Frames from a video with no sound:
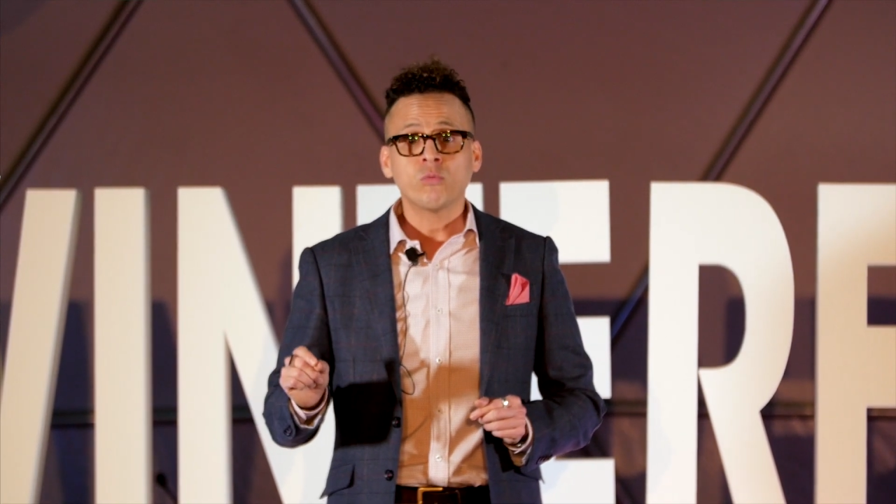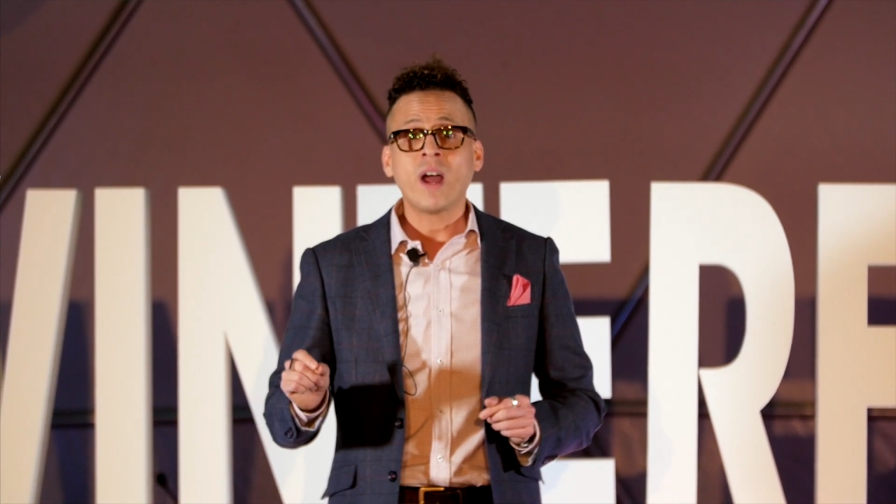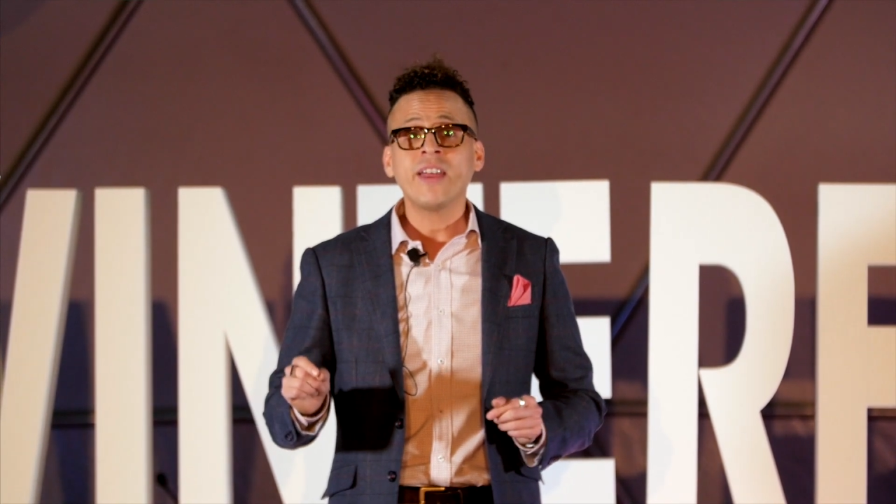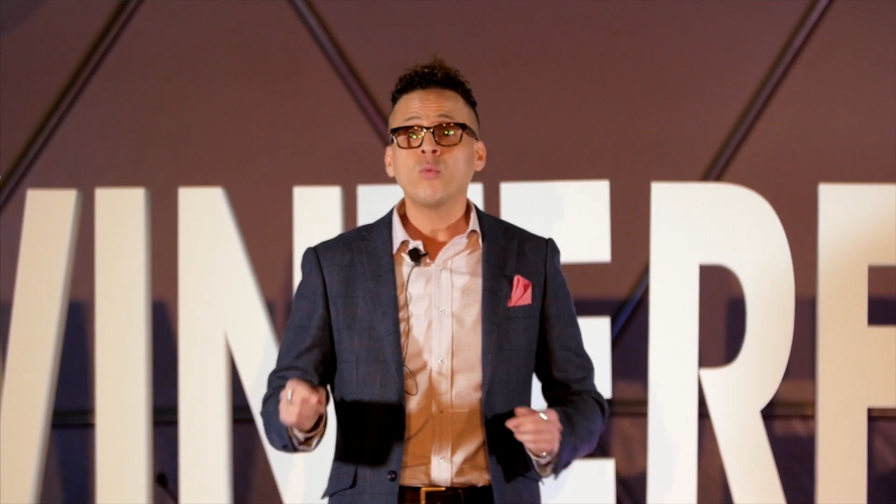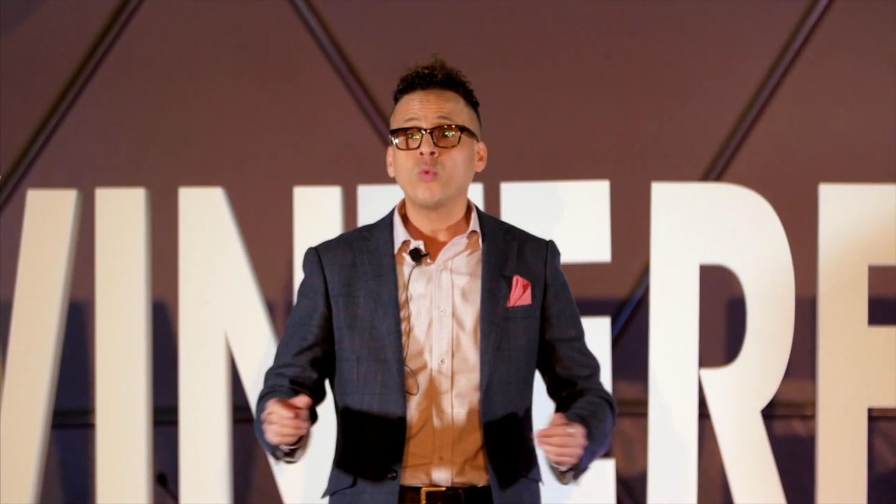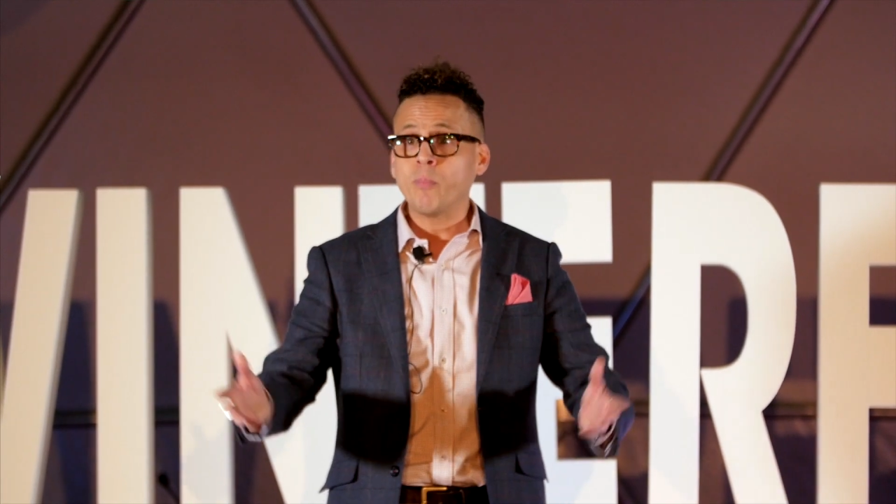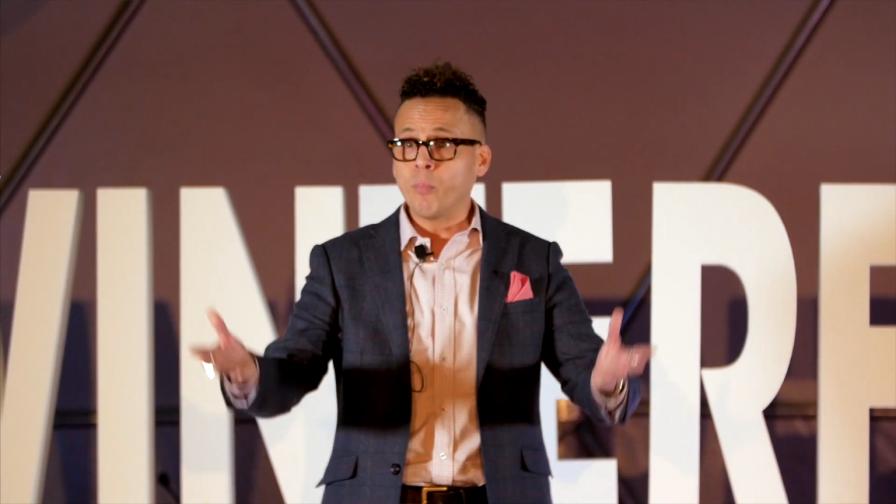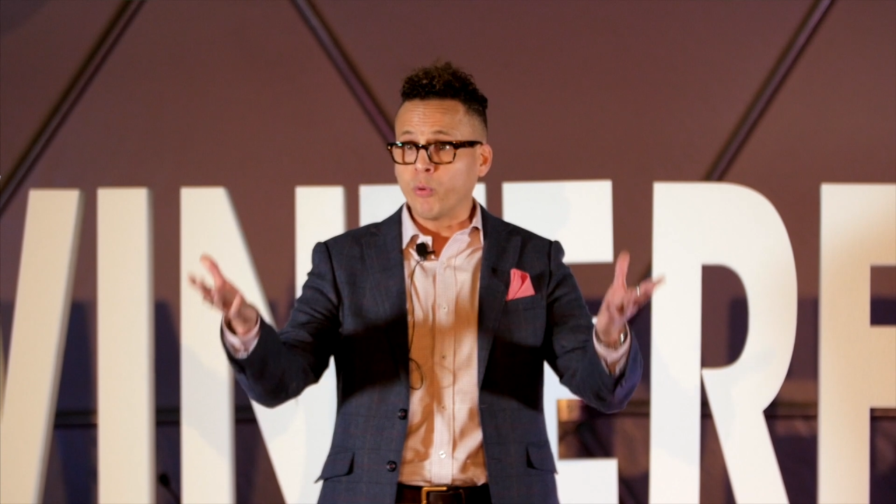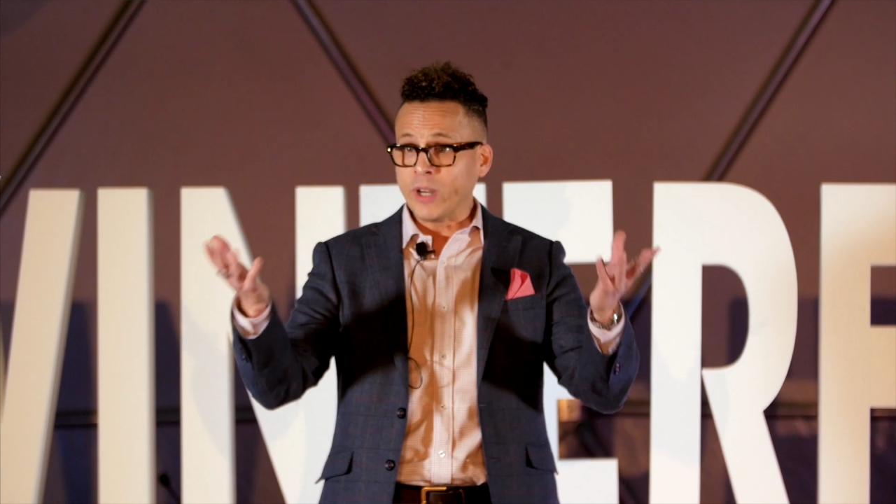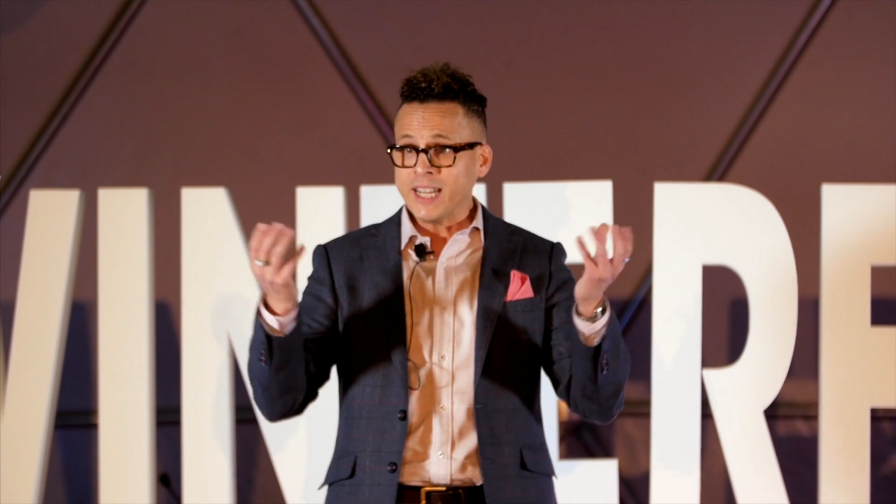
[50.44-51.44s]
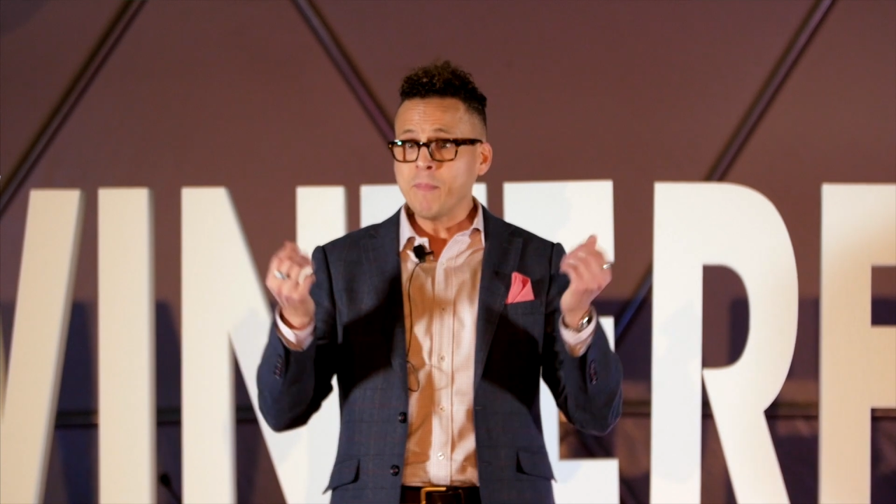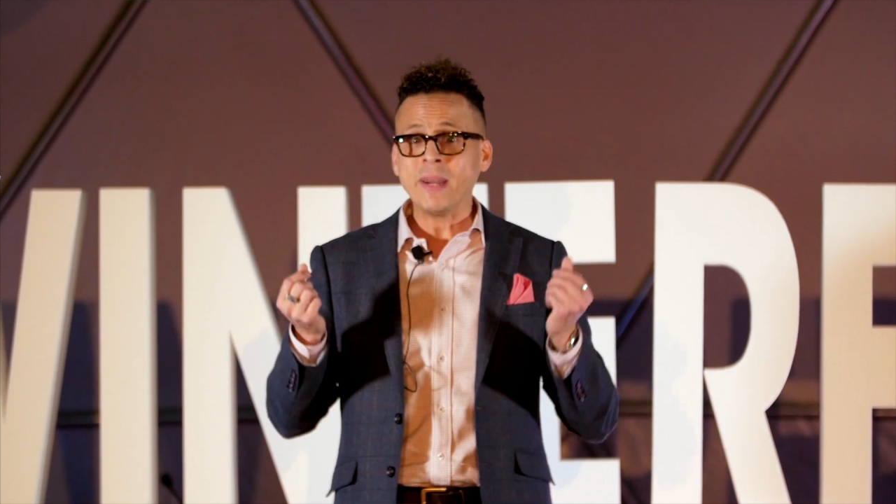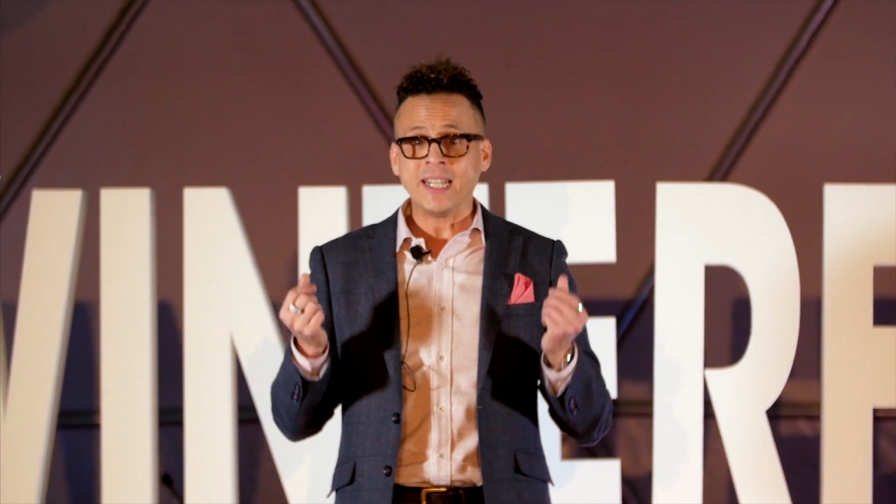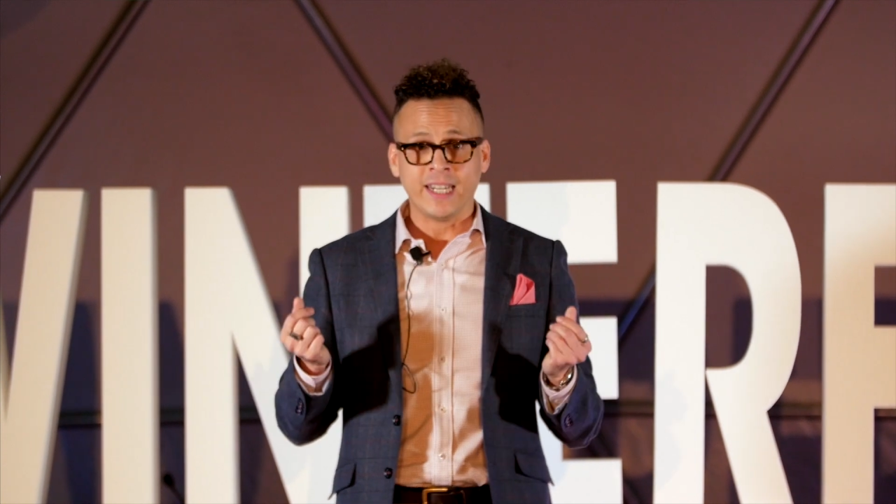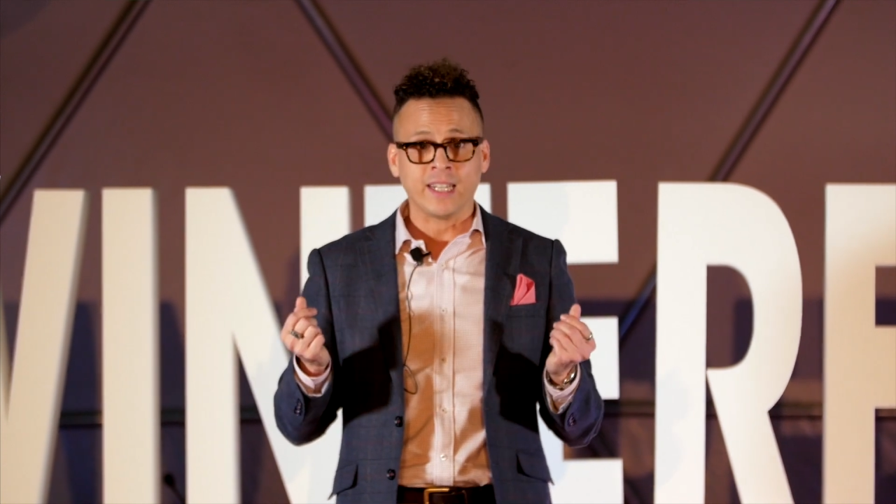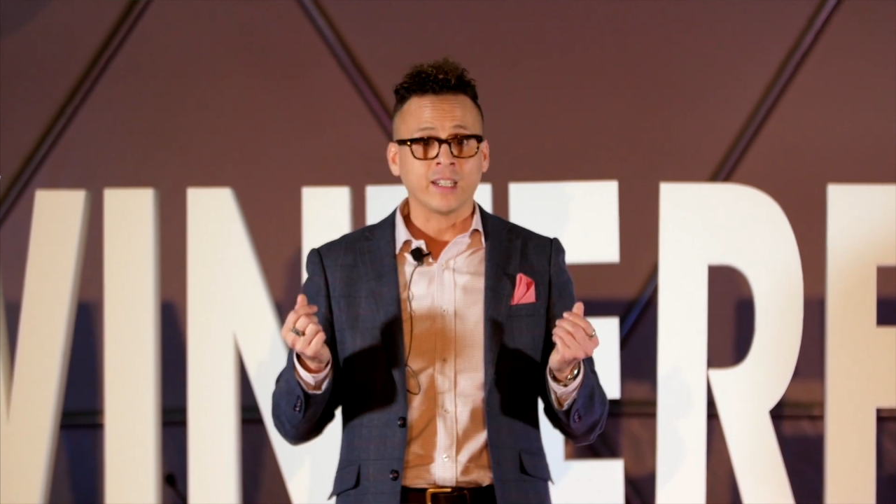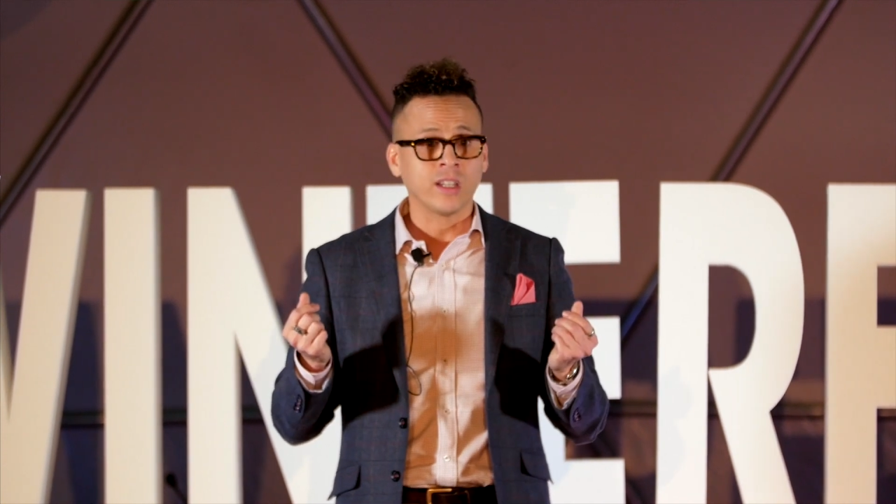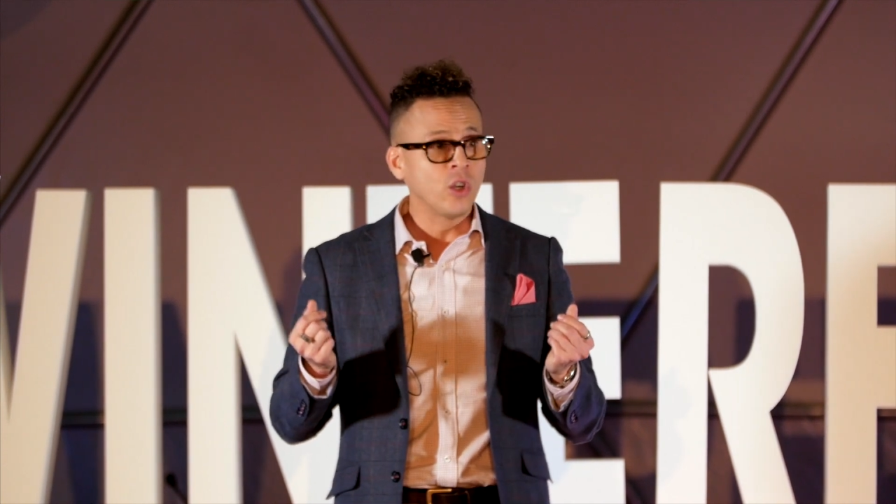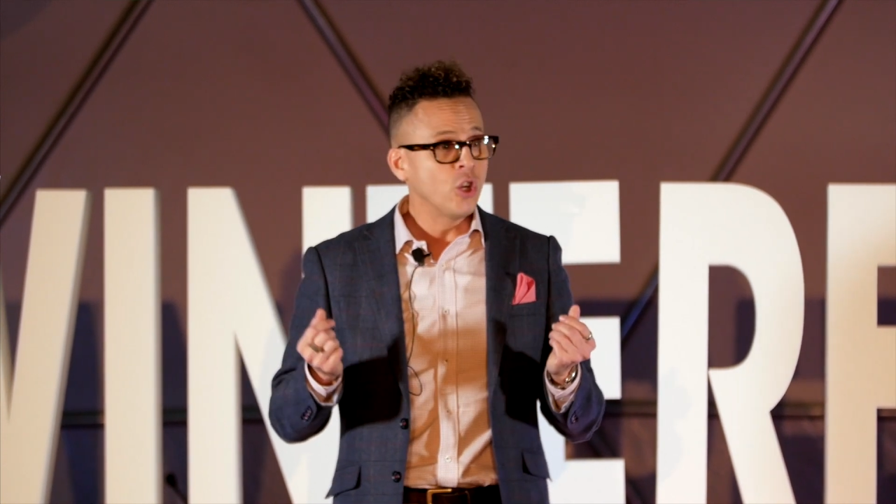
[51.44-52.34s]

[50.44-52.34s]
Rather, we bring meaning